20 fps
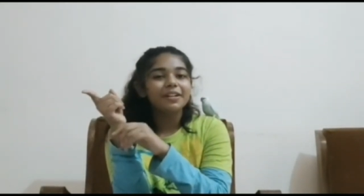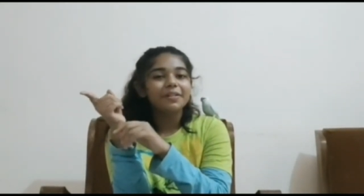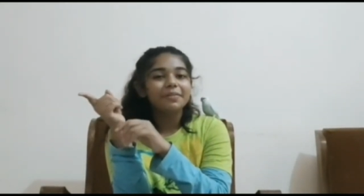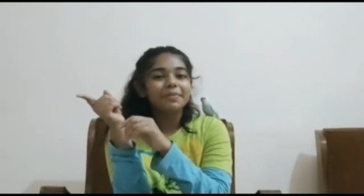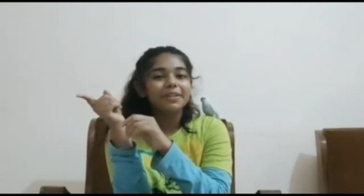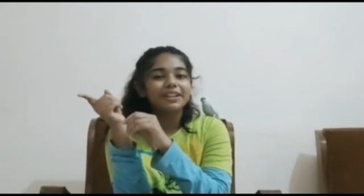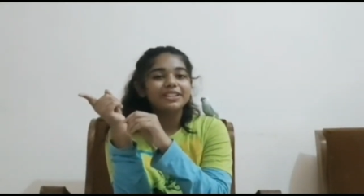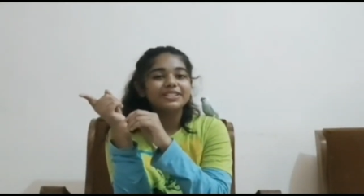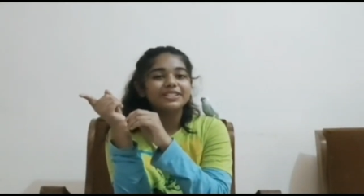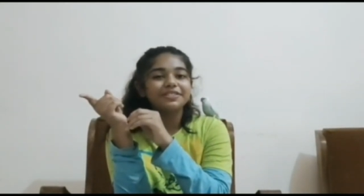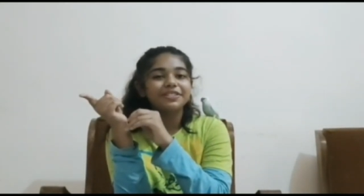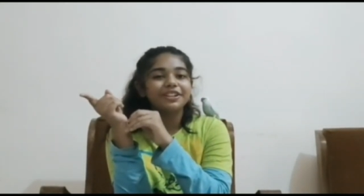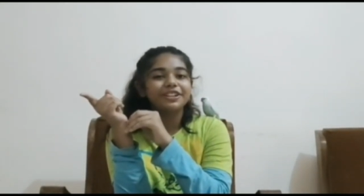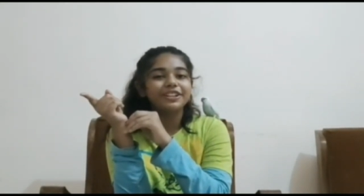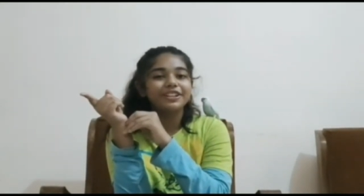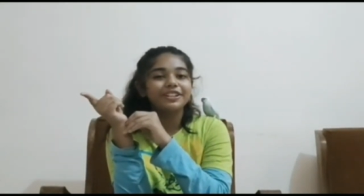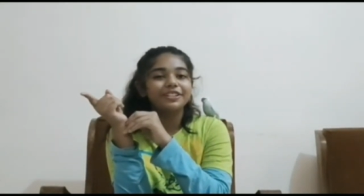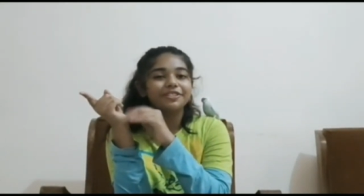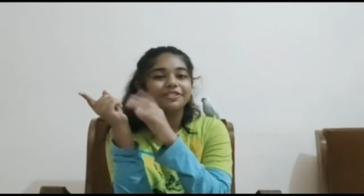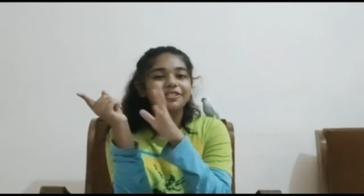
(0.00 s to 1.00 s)
but she
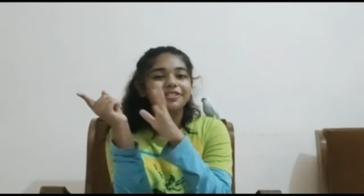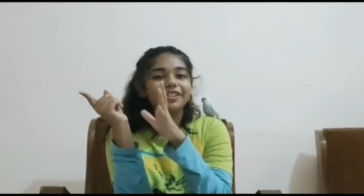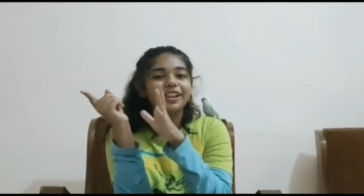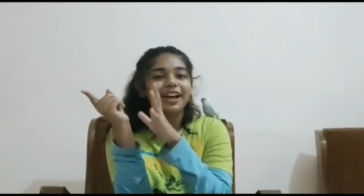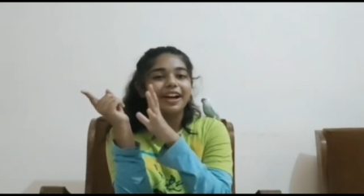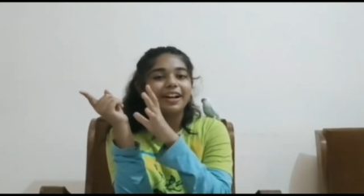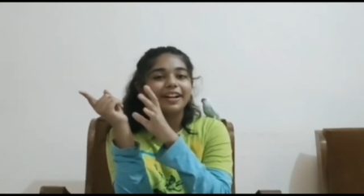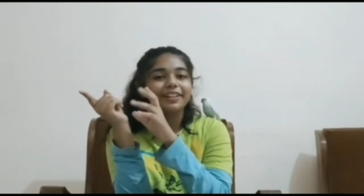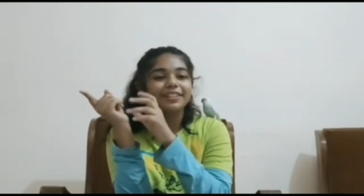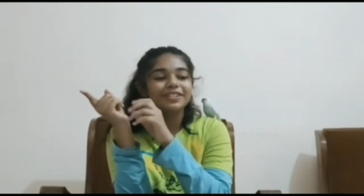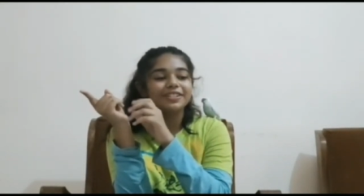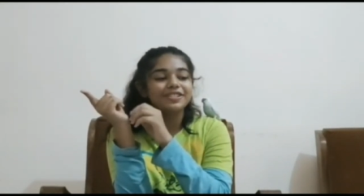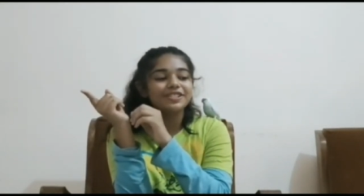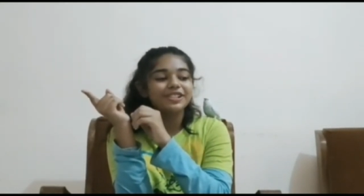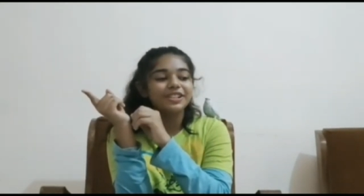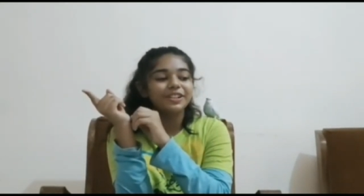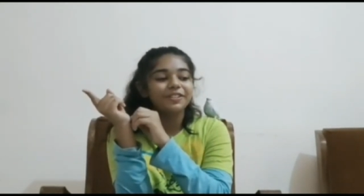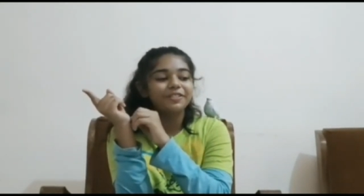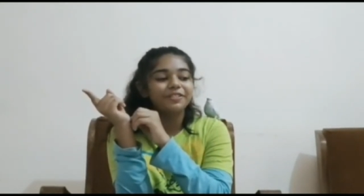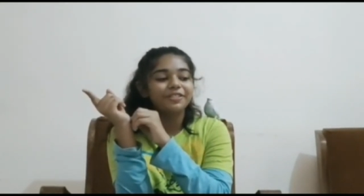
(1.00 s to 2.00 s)
wanted to fly, so
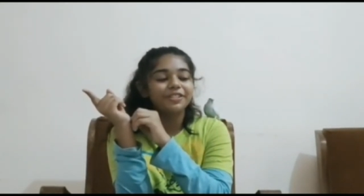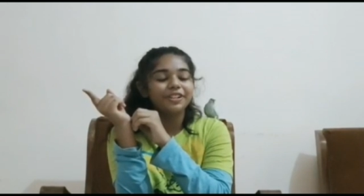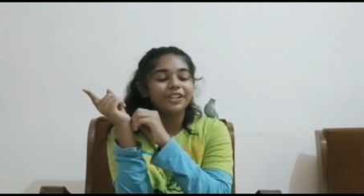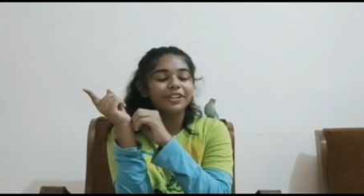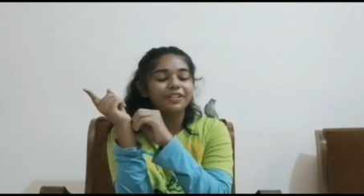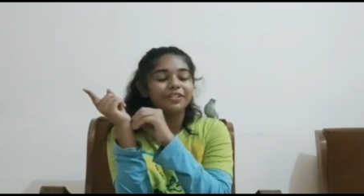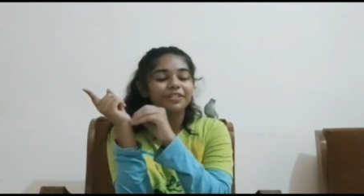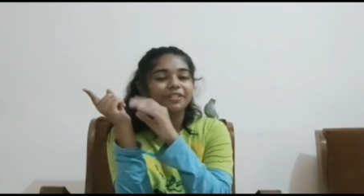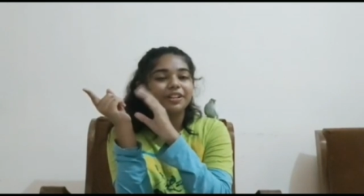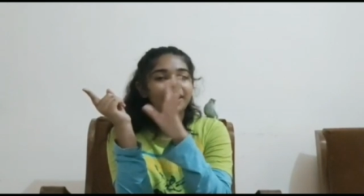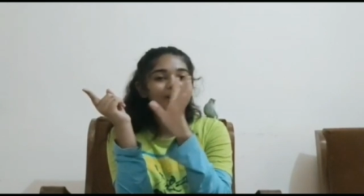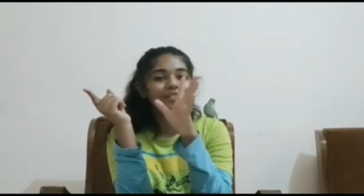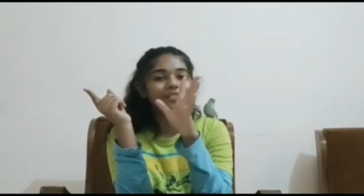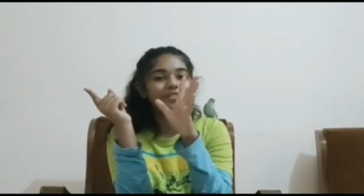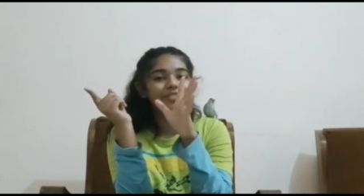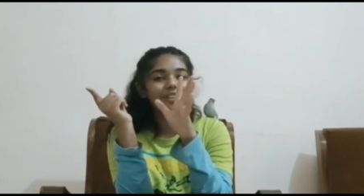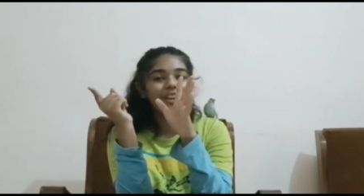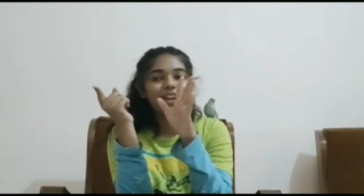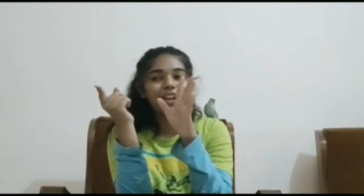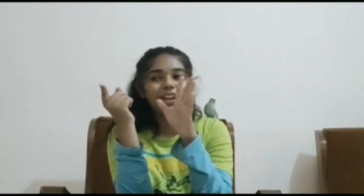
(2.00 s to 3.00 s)
she flew
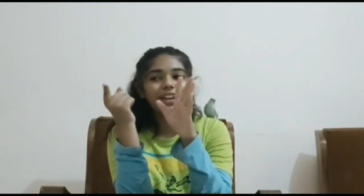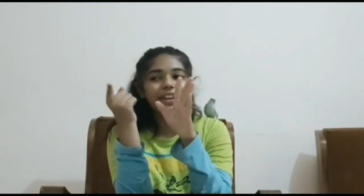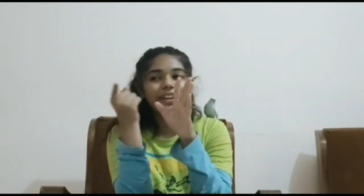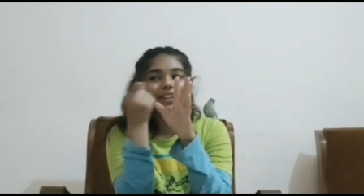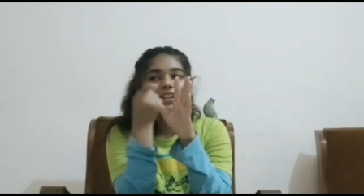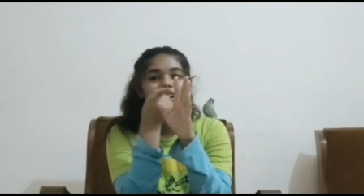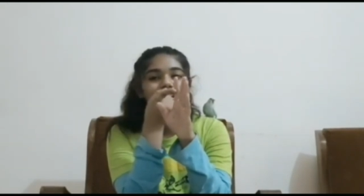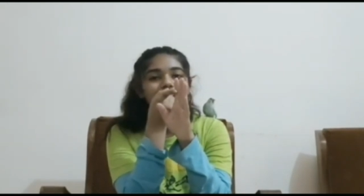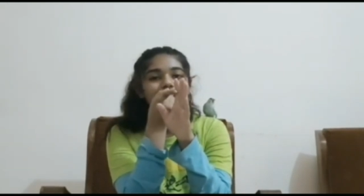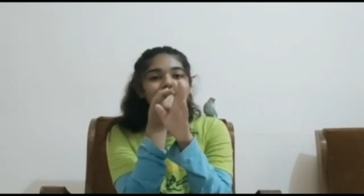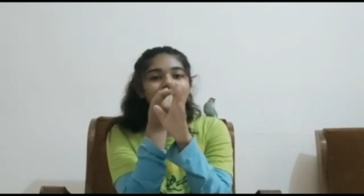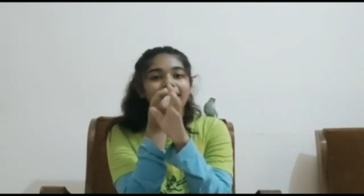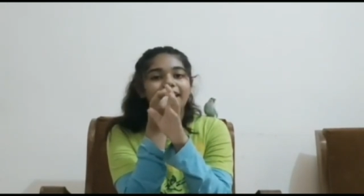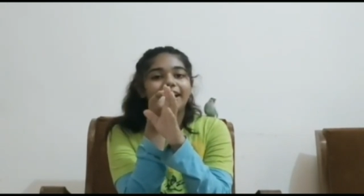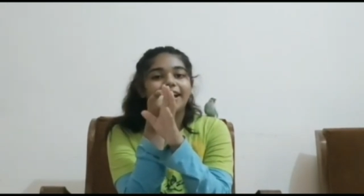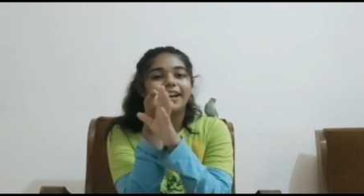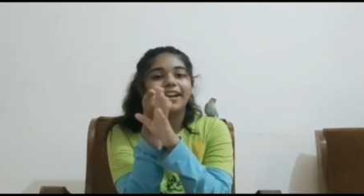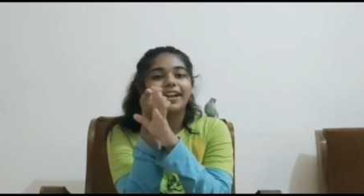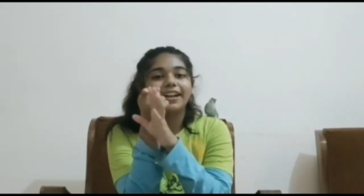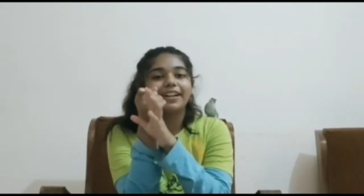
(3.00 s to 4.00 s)
away
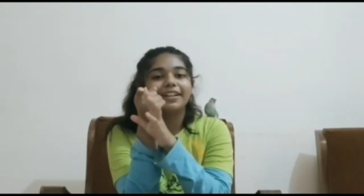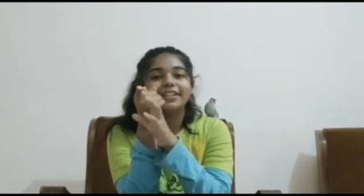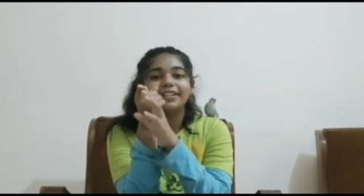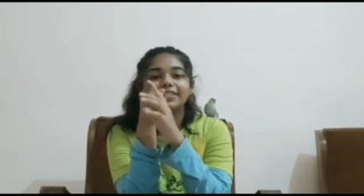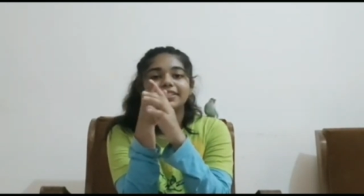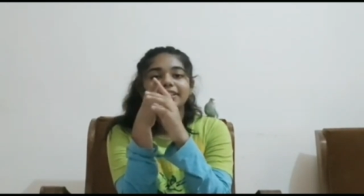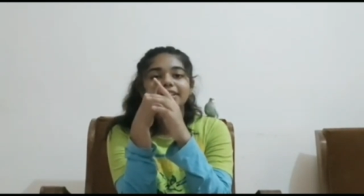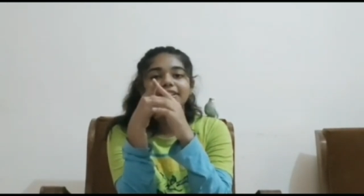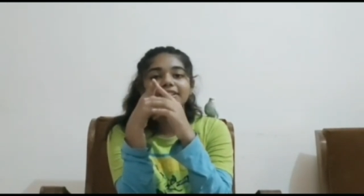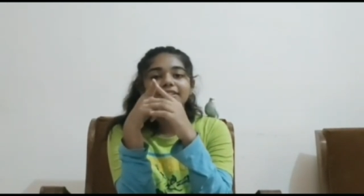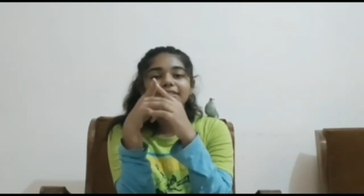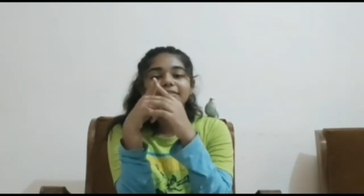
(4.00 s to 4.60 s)
and